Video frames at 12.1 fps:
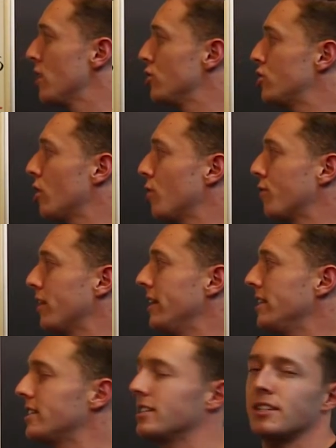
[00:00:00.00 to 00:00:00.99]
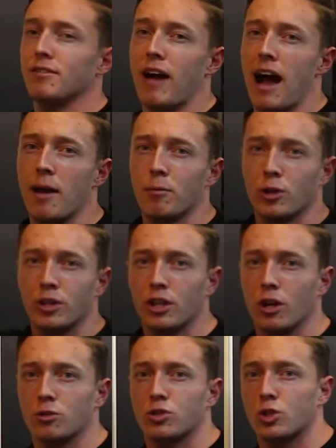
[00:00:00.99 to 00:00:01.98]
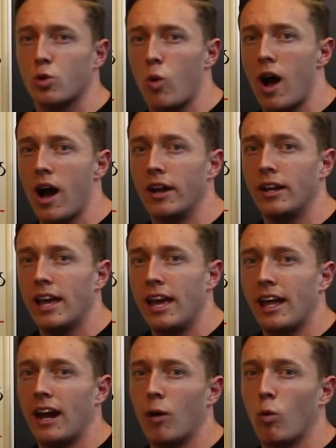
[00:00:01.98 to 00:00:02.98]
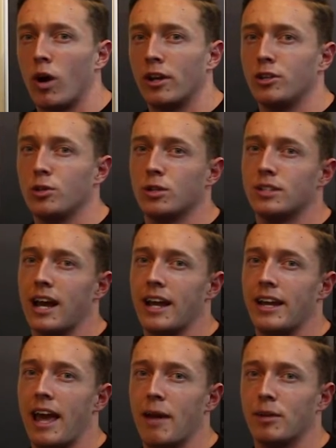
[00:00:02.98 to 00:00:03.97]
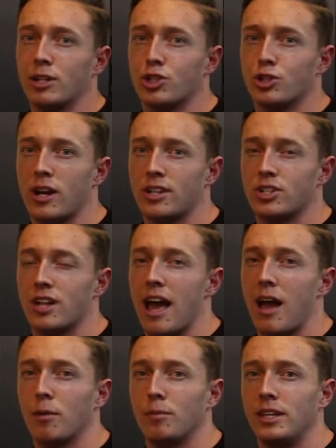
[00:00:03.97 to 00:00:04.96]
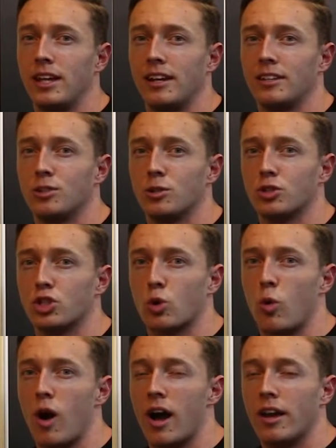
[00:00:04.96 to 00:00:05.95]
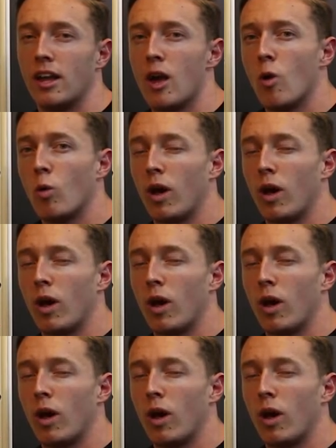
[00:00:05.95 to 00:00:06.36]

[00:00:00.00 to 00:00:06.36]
So for instance, if I'm going to go squat and I want to do a dynamic stretch to help me get into a squat,